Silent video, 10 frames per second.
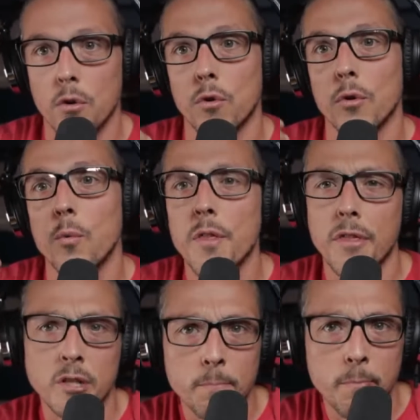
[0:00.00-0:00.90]
or with
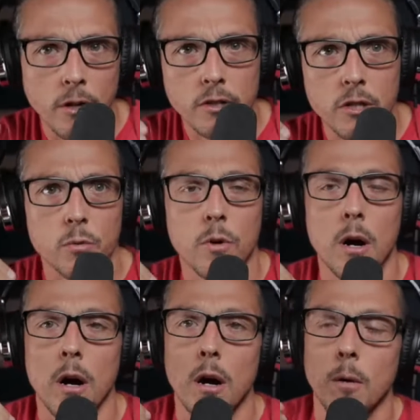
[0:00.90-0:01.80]
experience this will
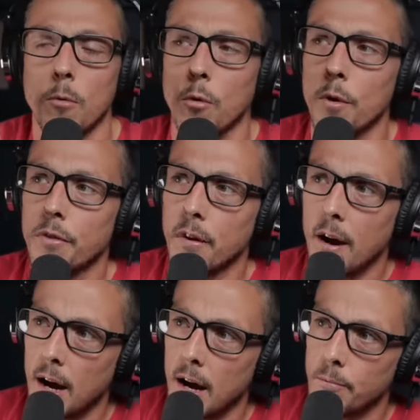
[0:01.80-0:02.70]
come, or with
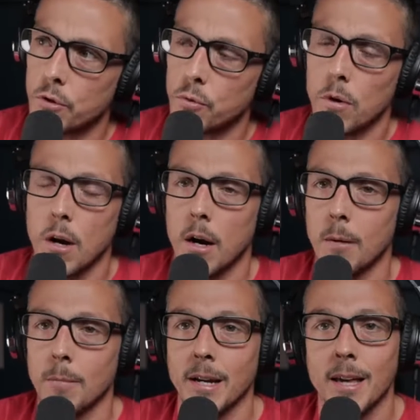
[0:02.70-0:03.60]
time this will come.
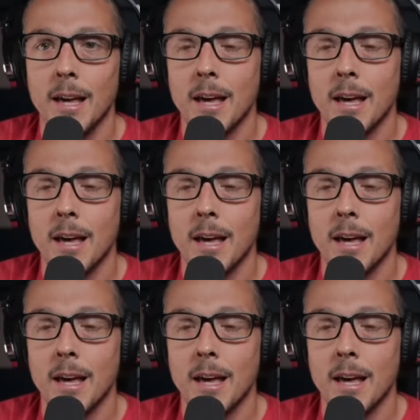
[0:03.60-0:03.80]
Like,